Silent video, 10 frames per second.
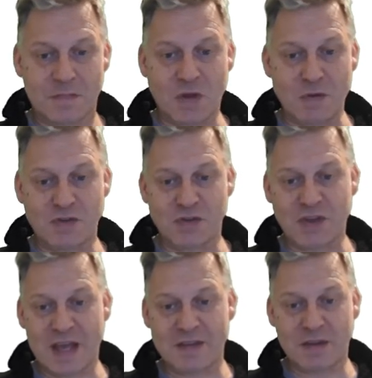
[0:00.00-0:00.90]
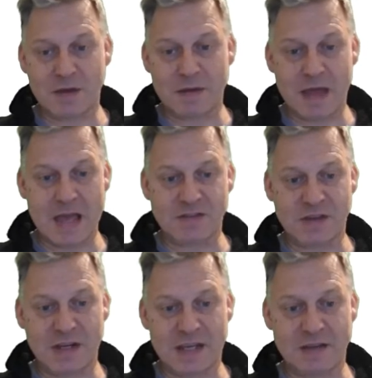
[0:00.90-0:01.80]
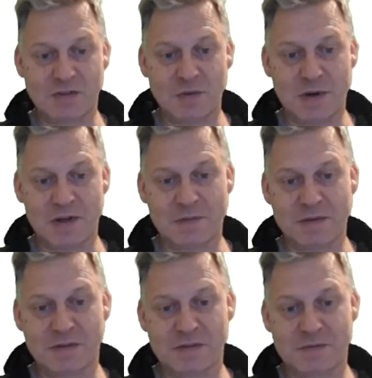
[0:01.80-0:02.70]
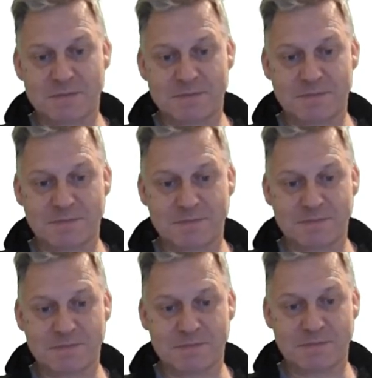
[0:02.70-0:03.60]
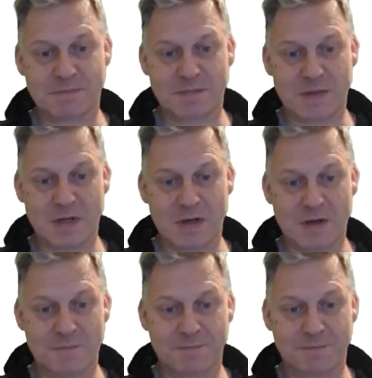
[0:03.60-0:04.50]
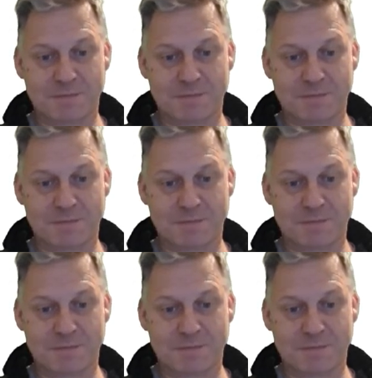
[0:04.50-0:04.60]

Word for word: so it's just saying that it's going to get two arguments. Um,